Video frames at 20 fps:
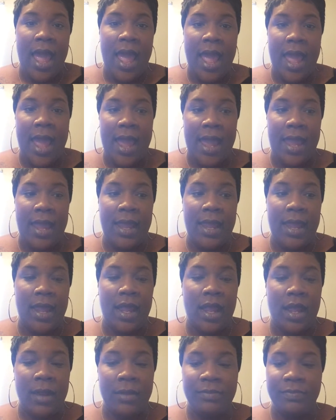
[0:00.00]

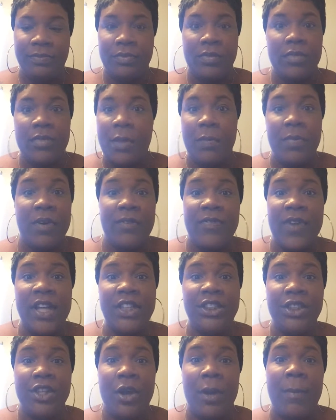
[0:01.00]
a
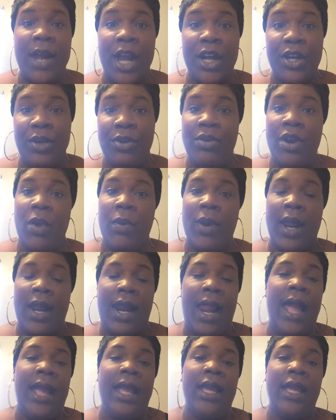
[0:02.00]
professional, but I do know what I
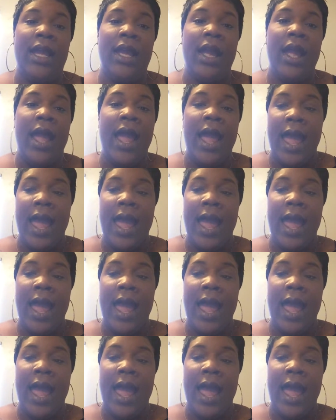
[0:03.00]
like.